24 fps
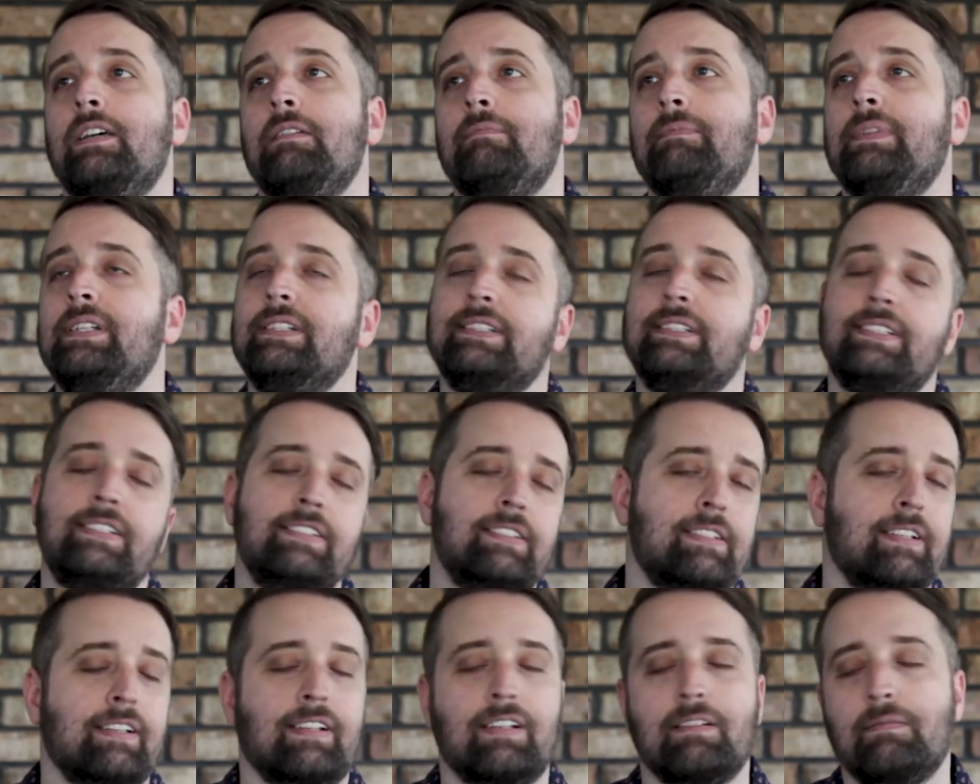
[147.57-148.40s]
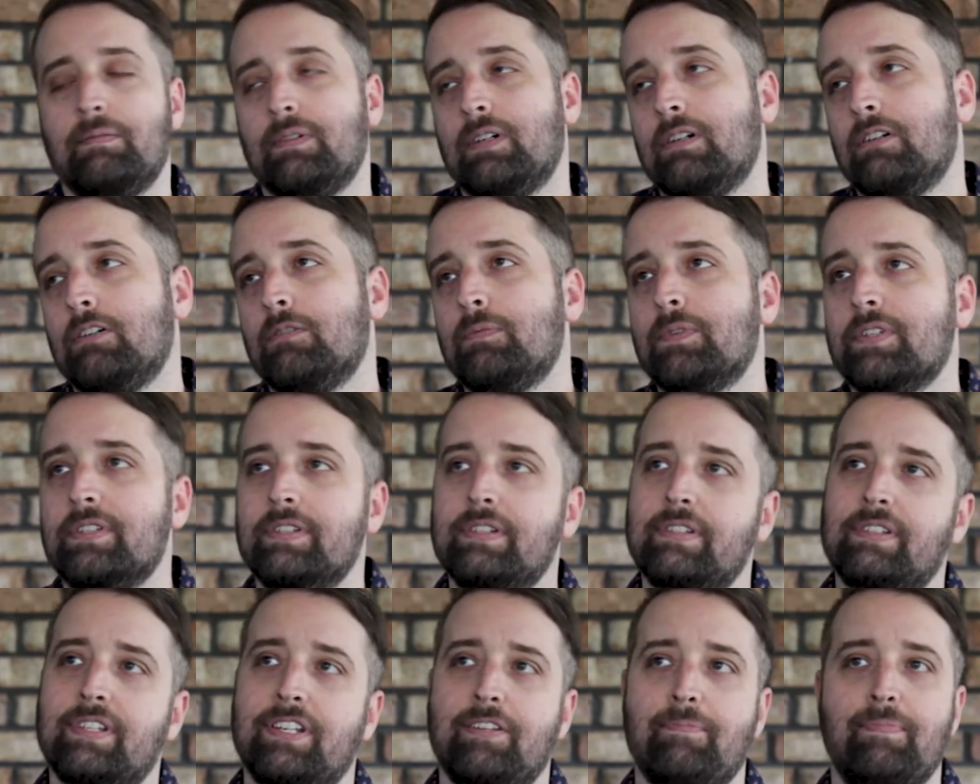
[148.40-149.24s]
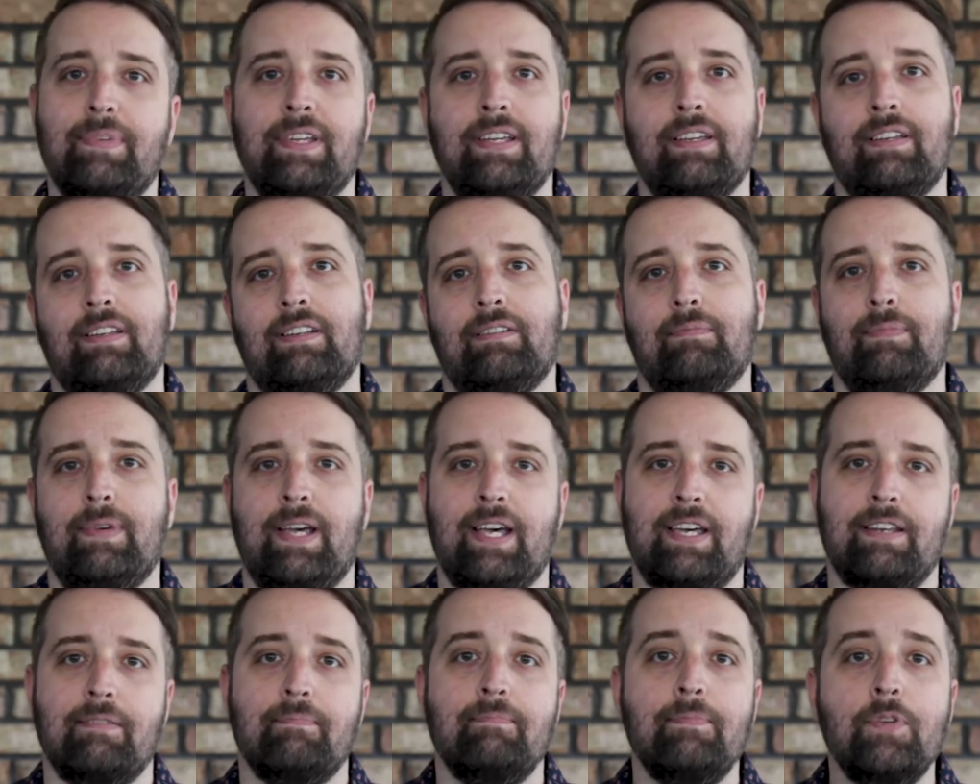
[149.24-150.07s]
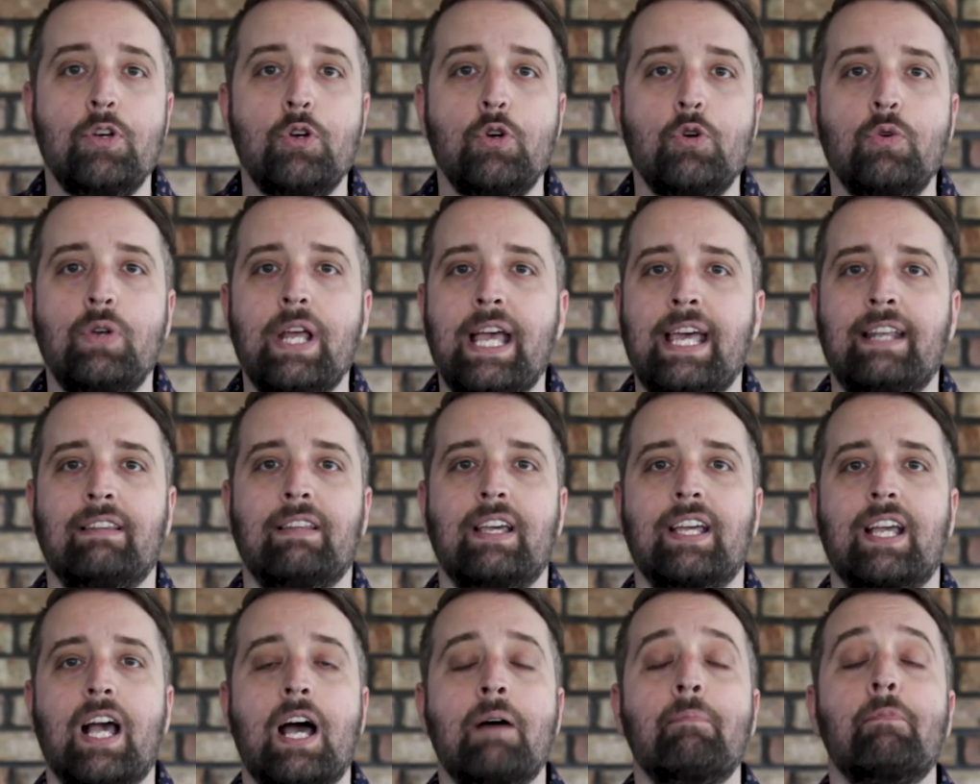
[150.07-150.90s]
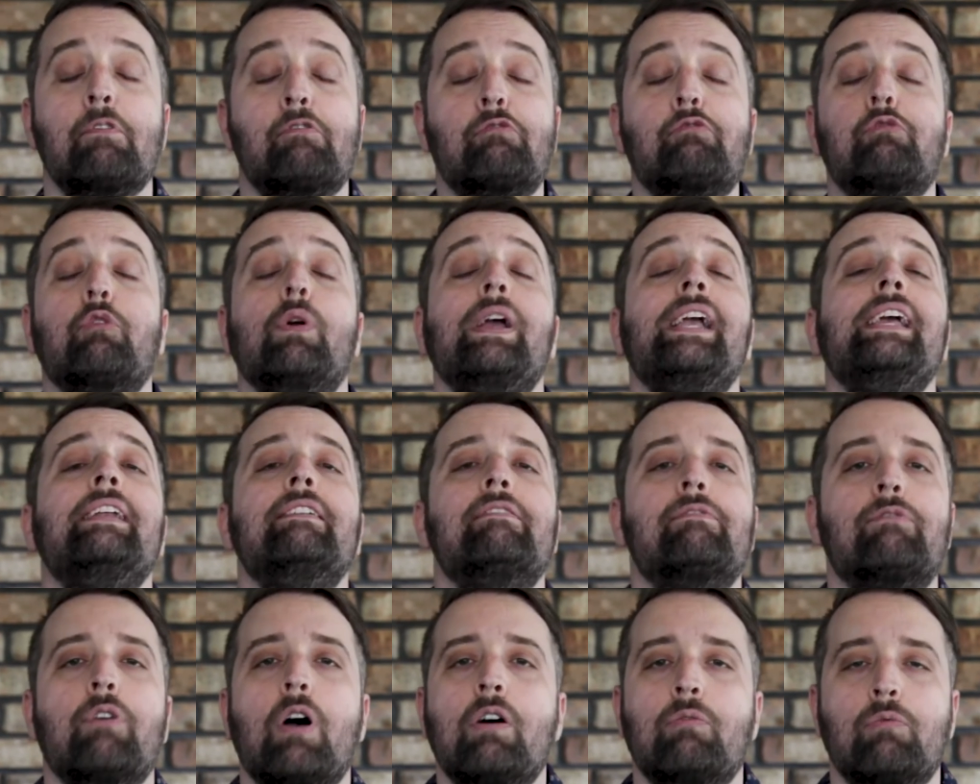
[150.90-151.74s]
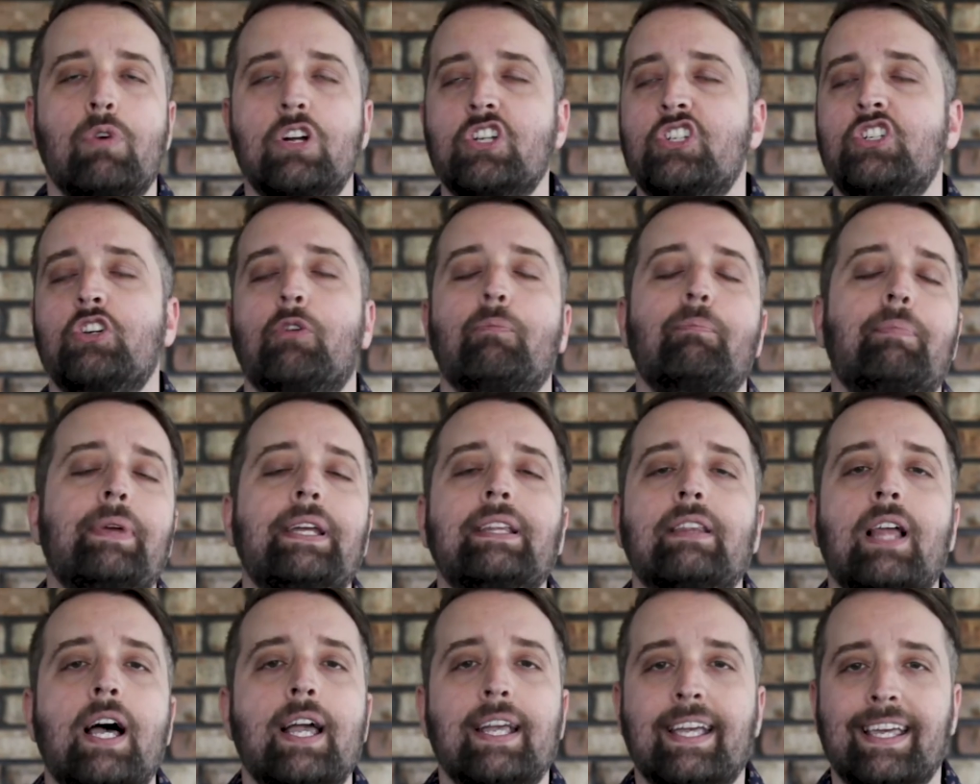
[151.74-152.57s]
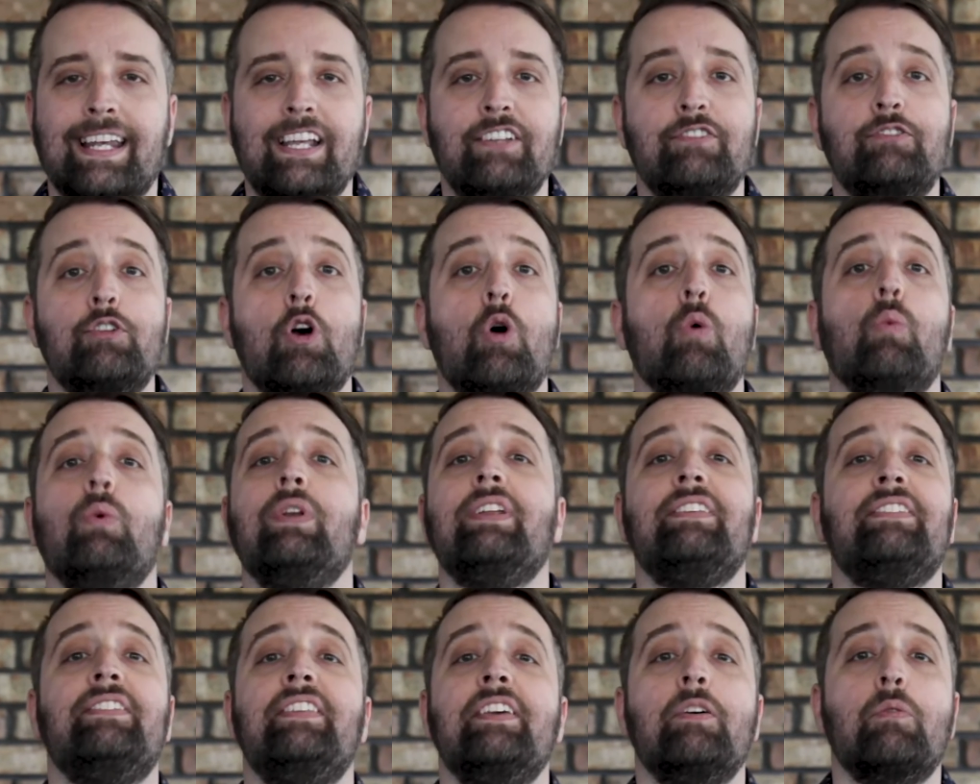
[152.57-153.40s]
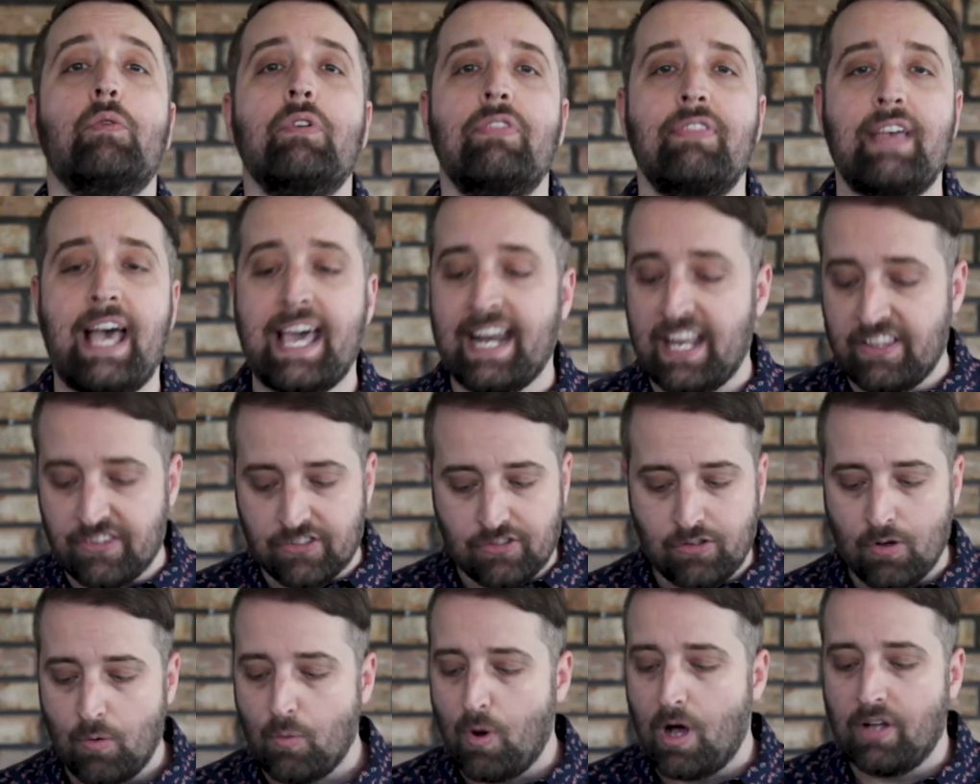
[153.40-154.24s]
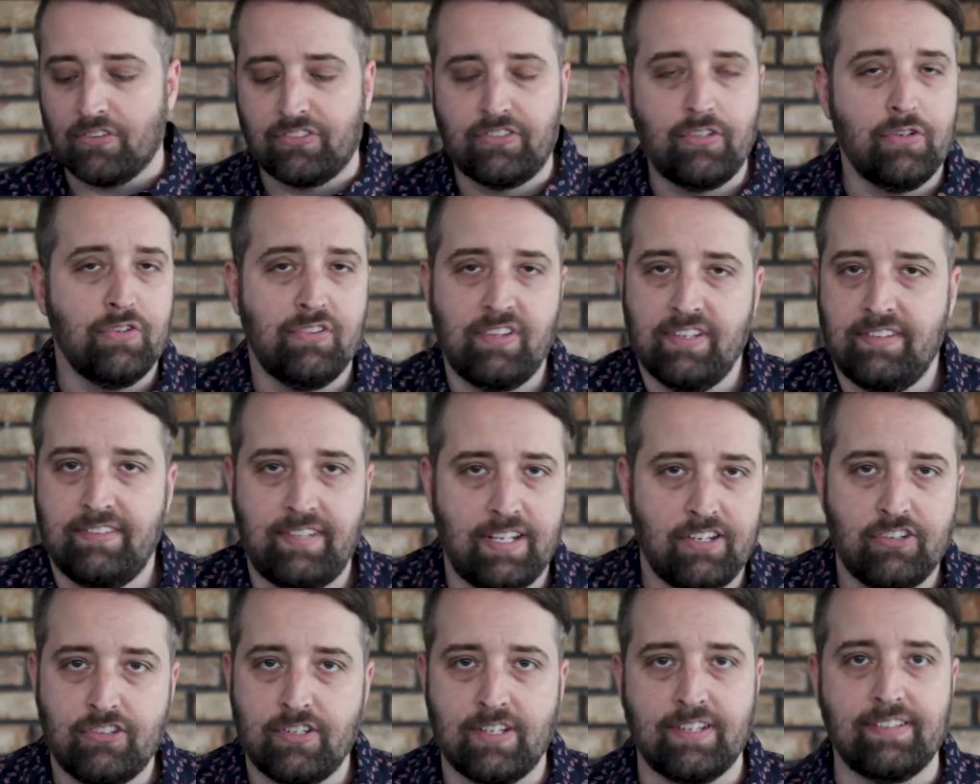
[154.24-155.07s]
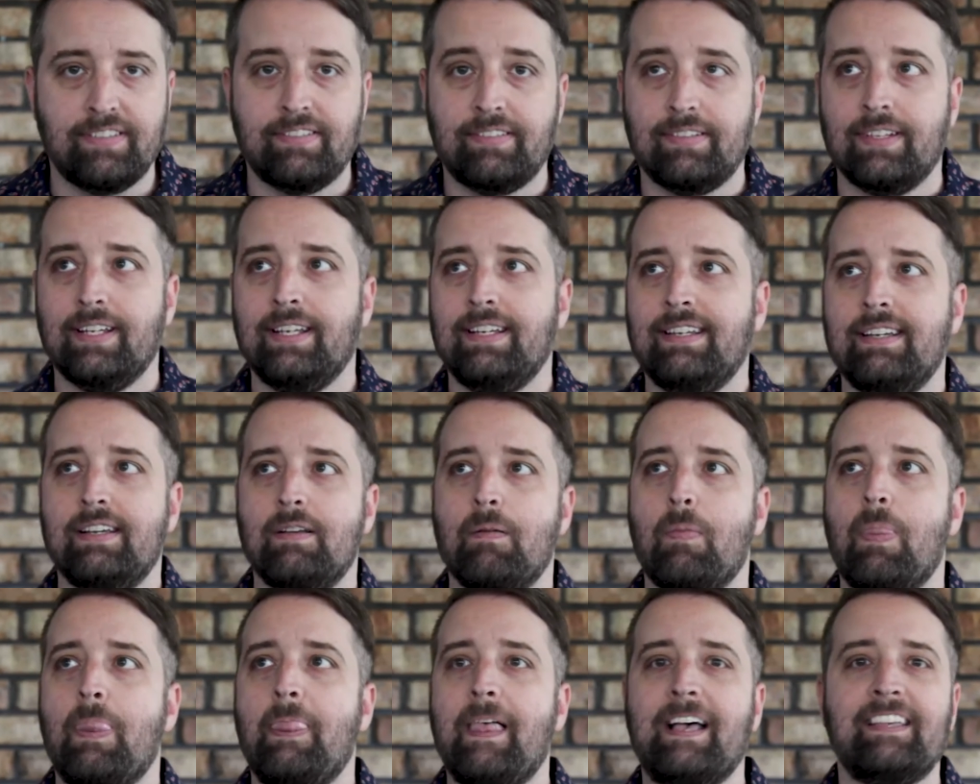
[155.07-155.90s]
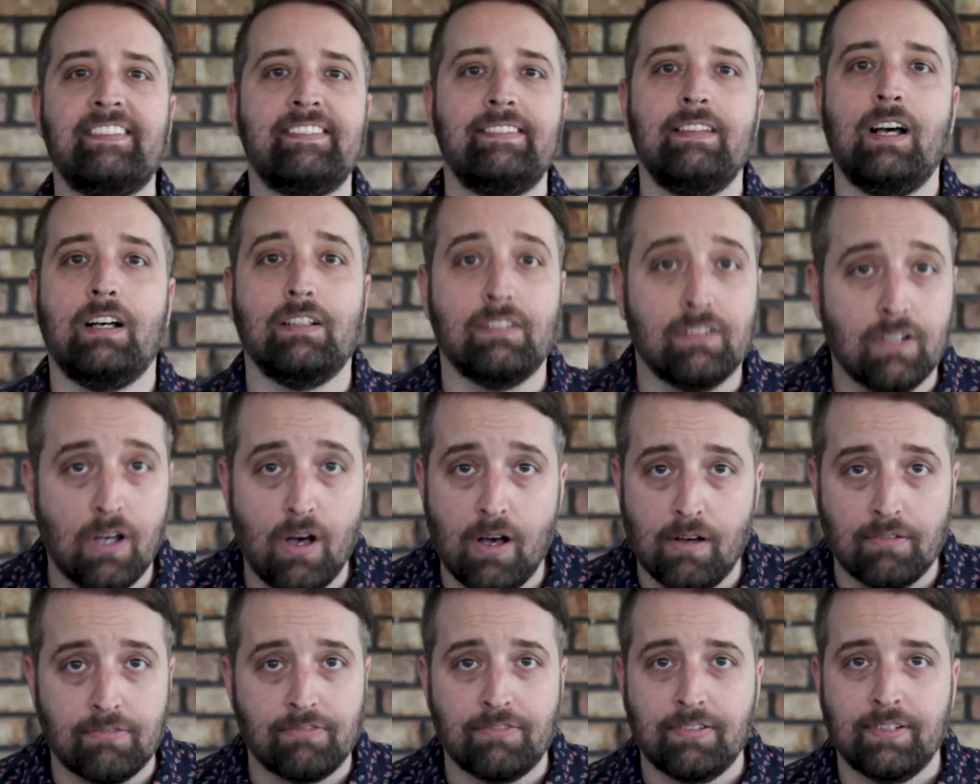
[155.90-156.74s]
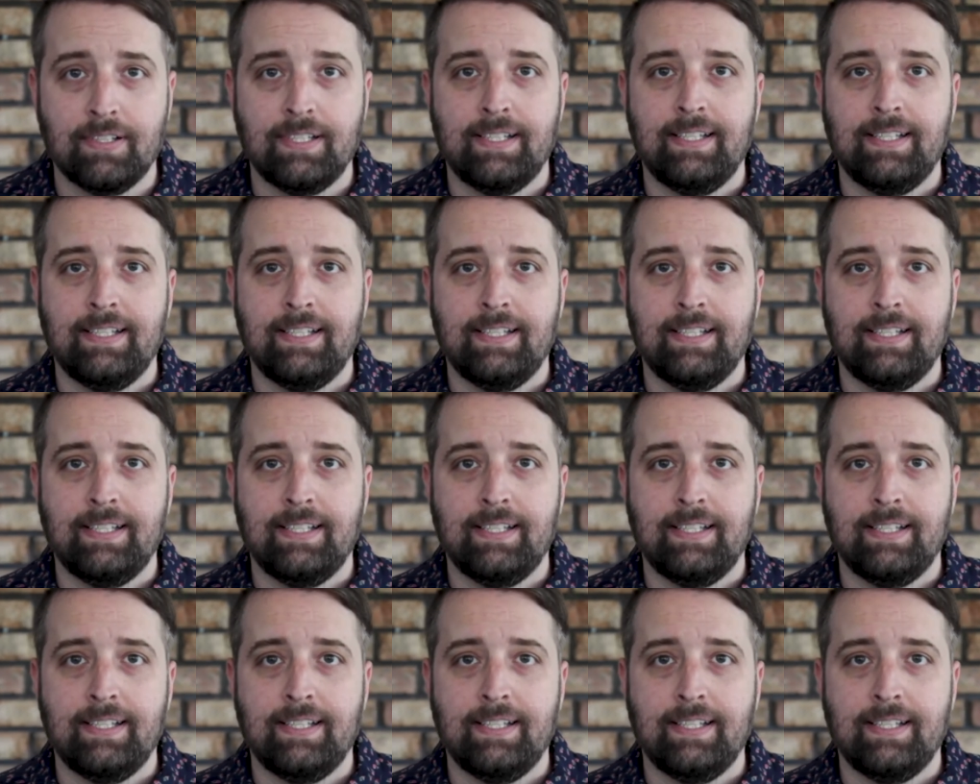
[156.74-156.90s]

man, she's gonna come home and she's gonna be in a bad mood, and like, I'm afraid of what she'll be like, and I don't wanna deal with that, and so I'll do the dishes, that's not love.